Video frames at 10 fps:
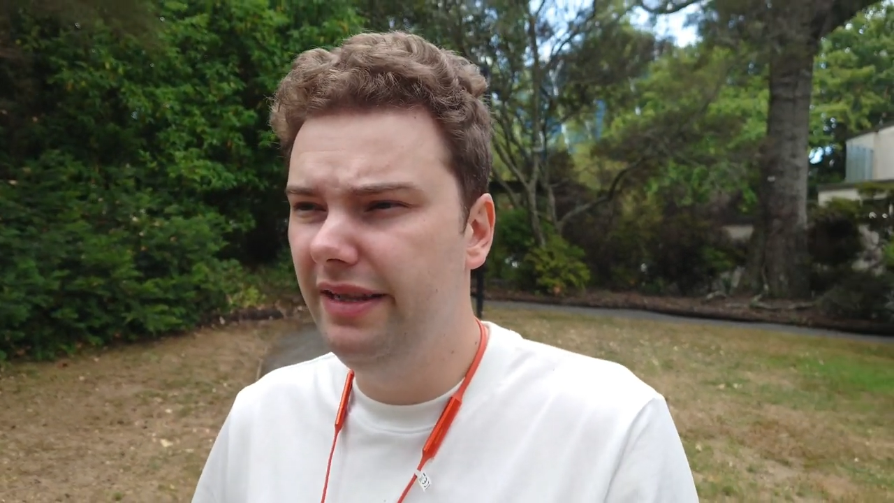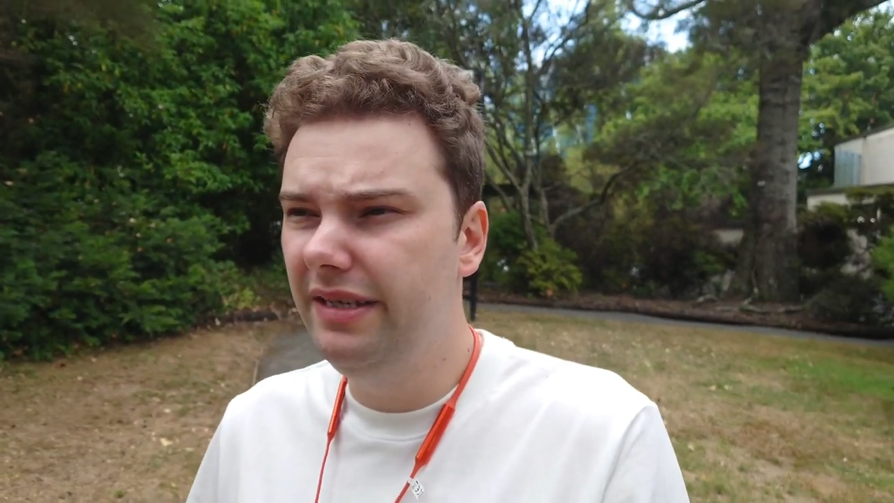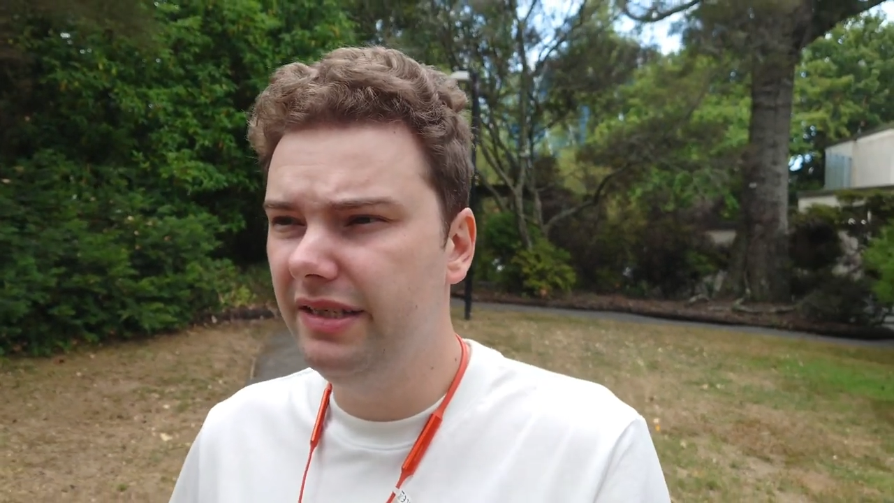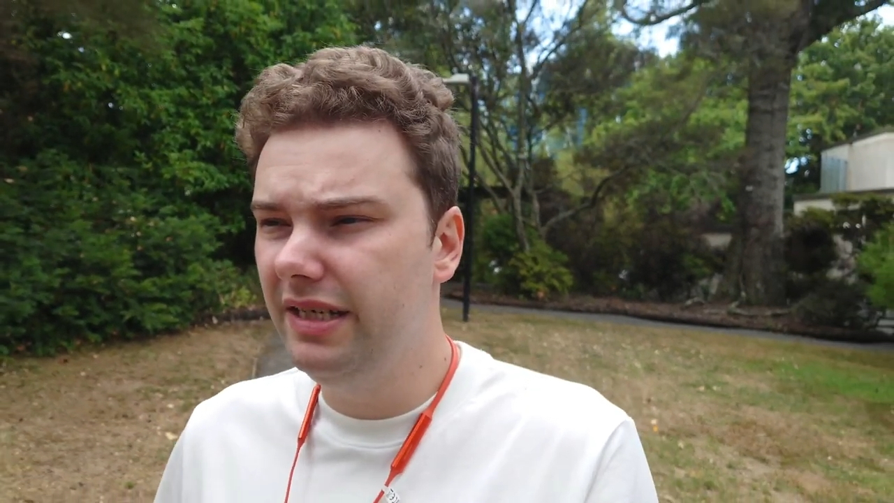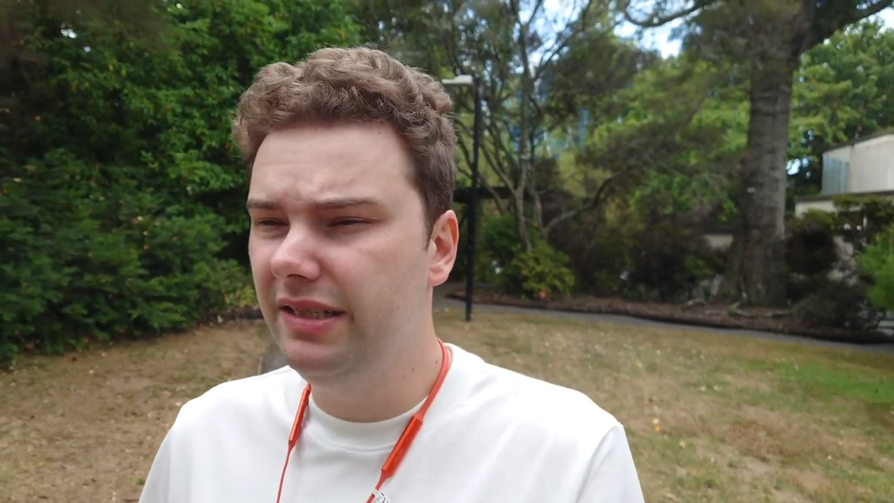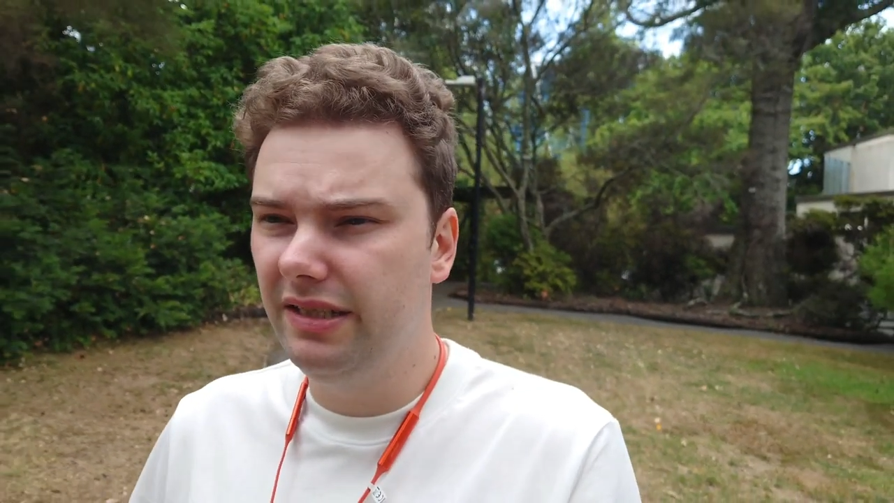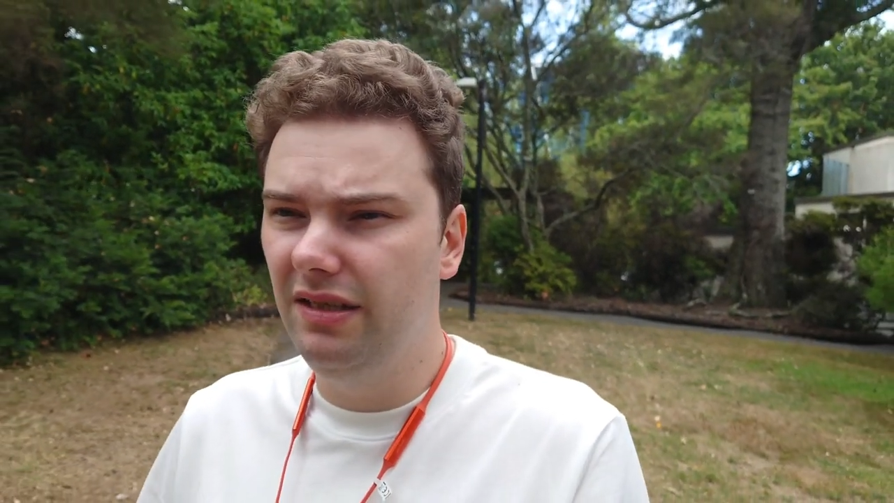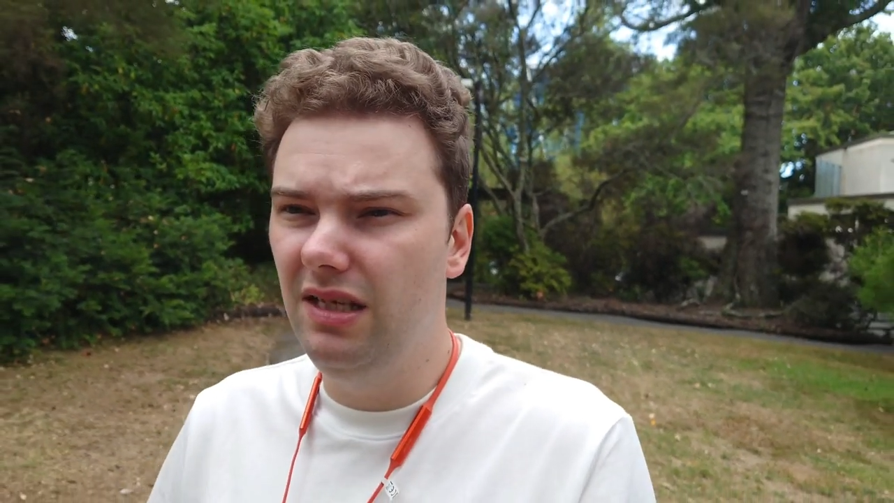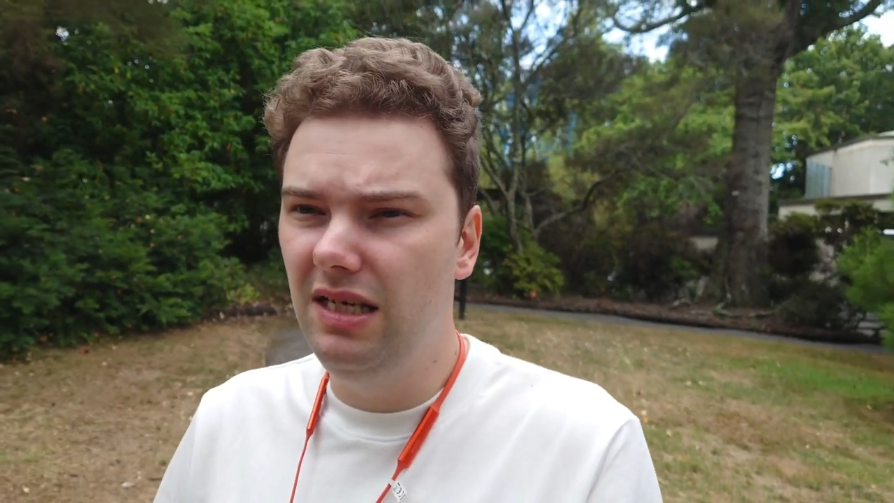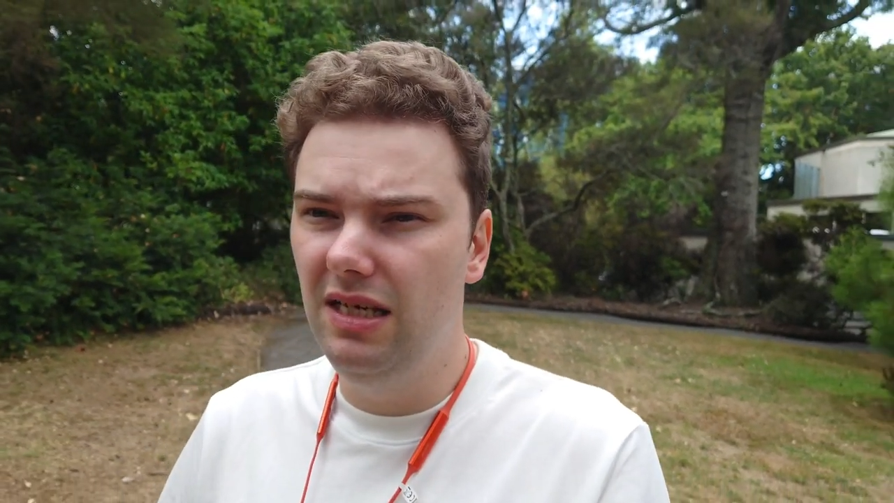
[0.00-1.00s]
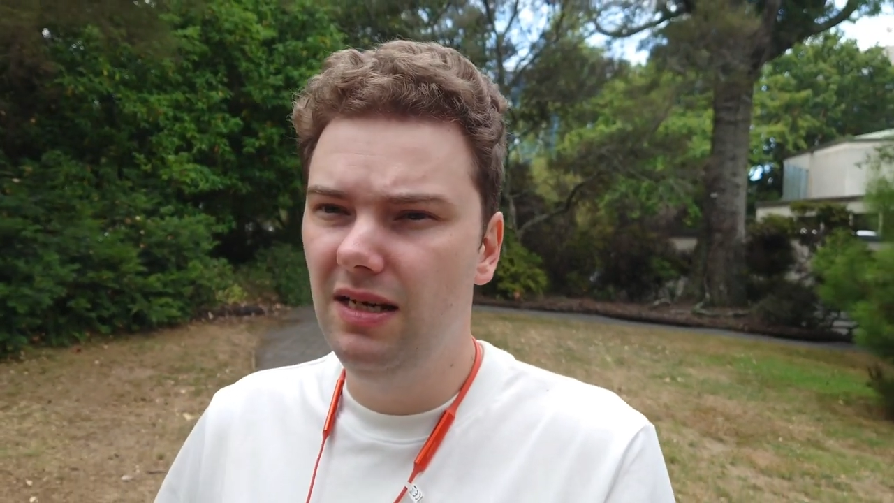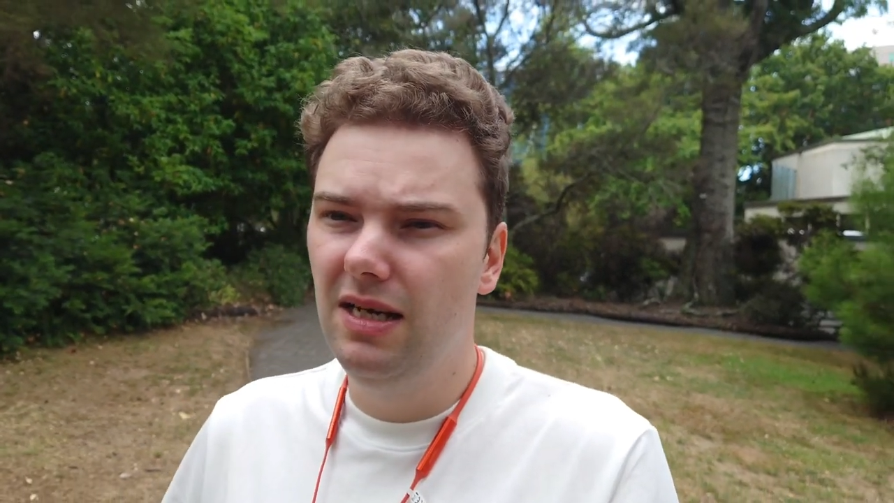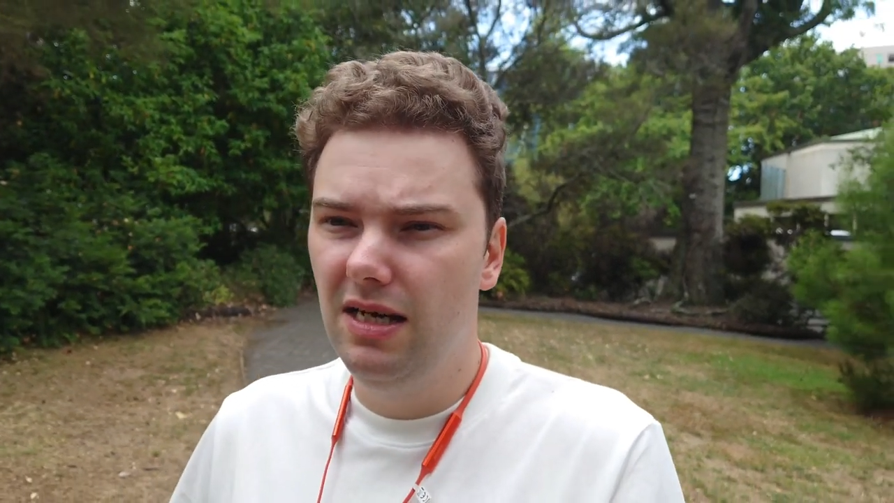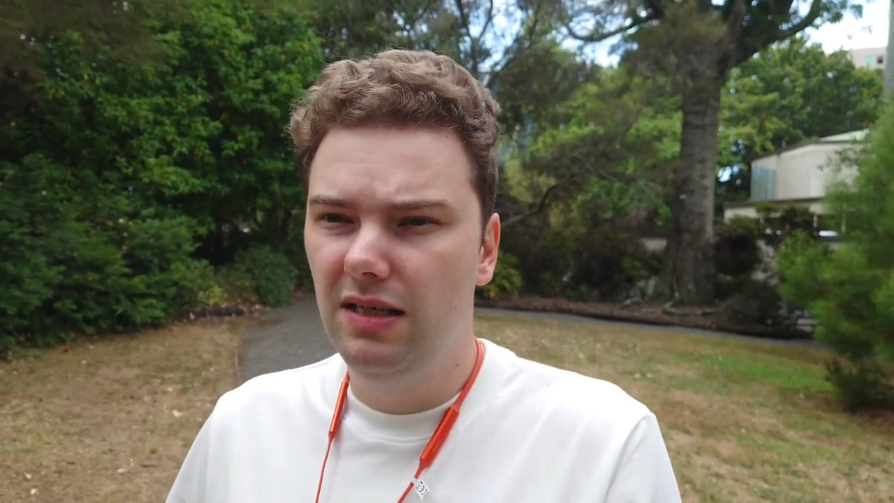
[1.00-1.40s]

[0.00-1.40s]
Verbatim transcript: this is the